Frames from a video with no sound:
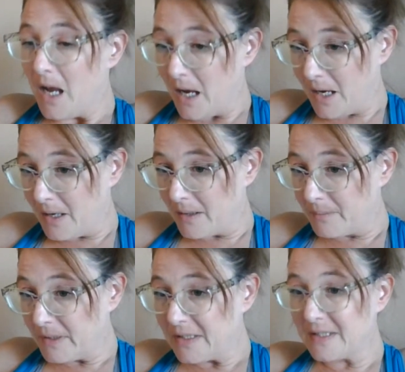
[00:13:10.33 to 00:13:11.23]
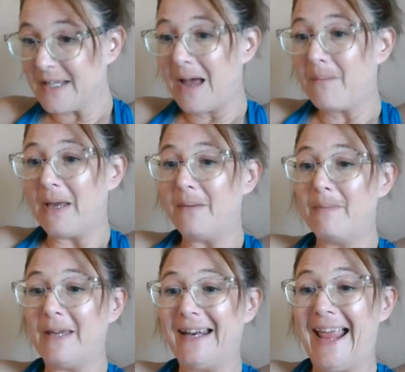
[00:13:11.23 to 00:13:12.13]
Does that make
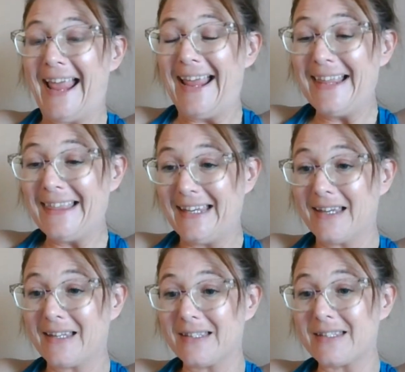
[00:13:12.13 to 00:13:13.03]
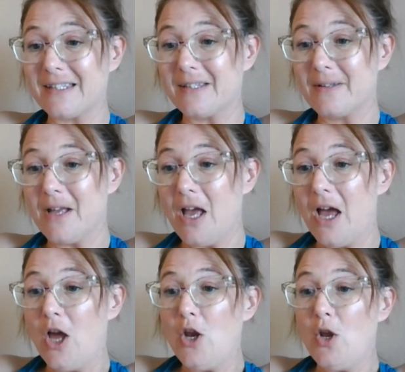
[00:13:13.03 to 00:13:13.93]
me an atheist?
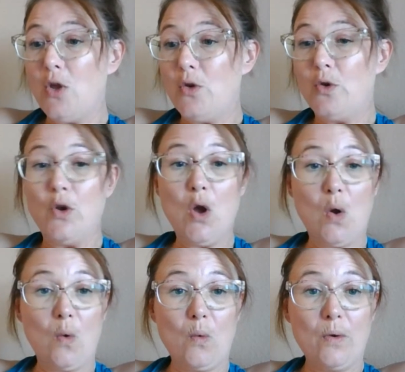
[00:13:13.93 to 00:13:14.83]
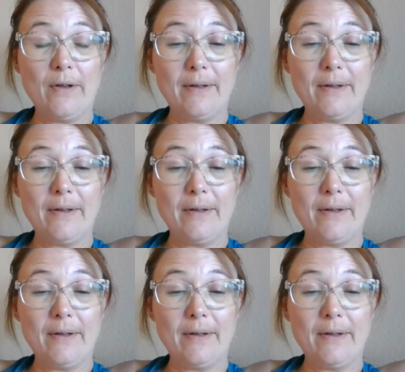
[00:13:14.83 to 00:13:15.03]
No,